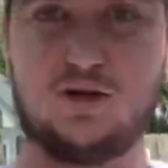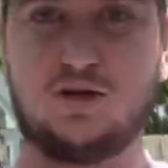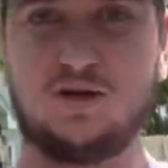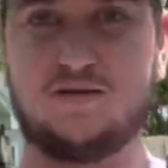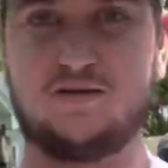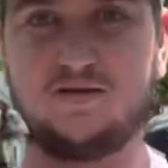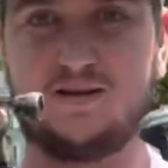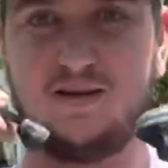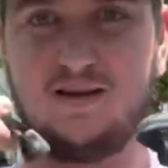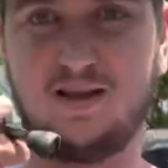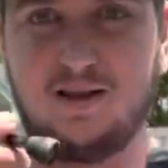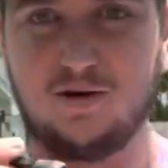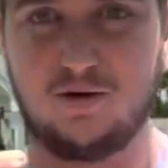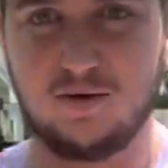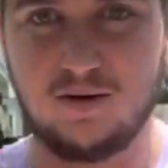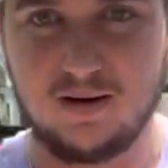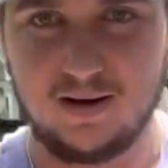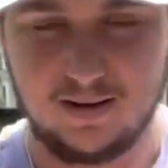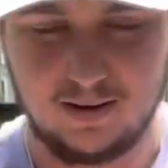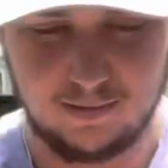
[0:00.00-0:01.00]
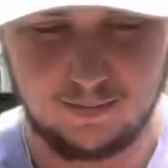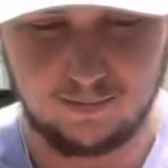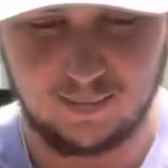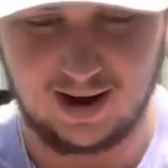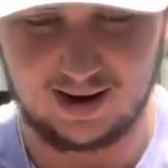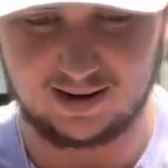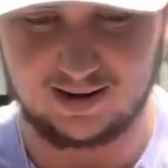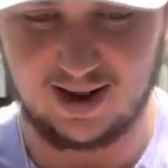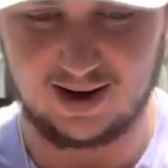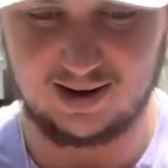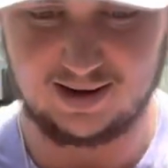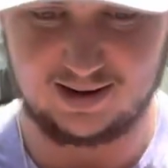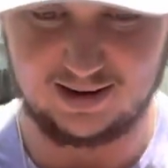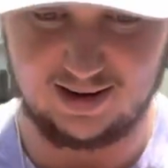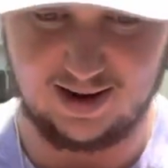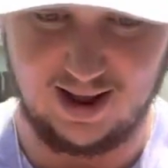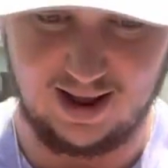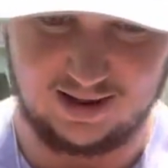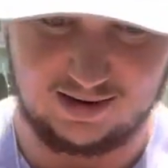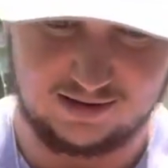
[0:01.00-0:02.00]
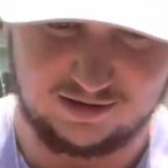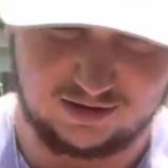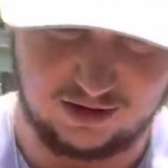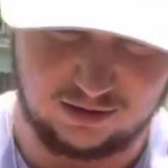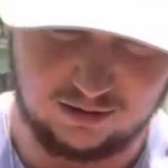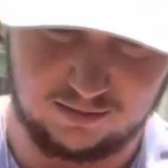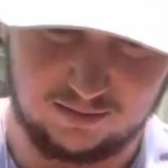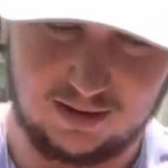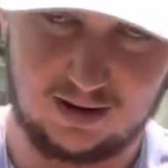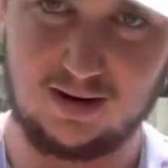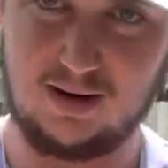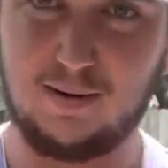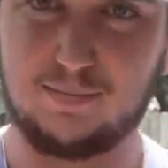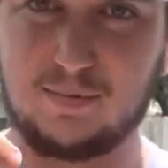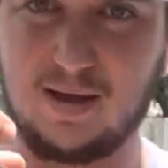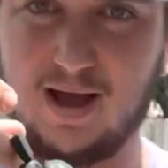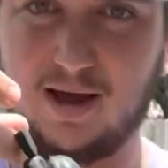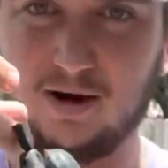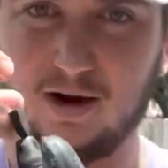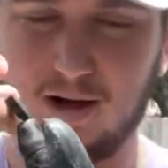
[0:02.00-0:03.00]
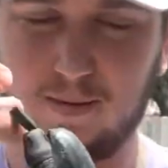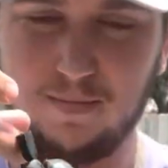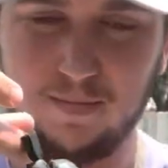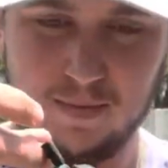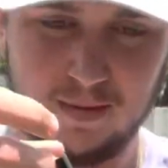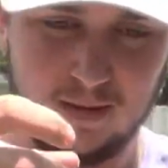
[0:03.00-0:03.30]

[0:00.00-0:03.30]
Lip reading: just see little magnetic net. So clip that on,